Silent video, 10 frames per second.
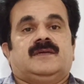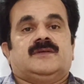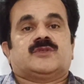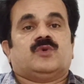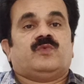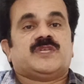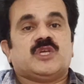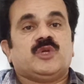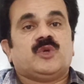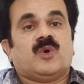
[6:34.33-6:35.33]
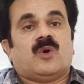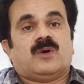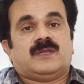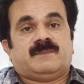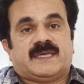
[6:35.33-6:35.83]
so wishing you
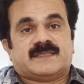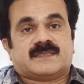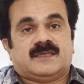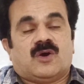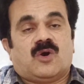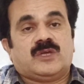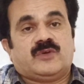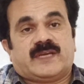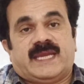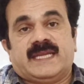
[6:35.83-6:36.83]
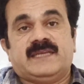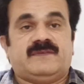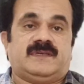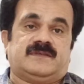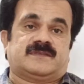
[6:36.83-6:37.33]
all best in all your
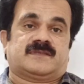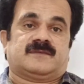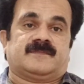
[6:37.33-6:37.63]
endeavors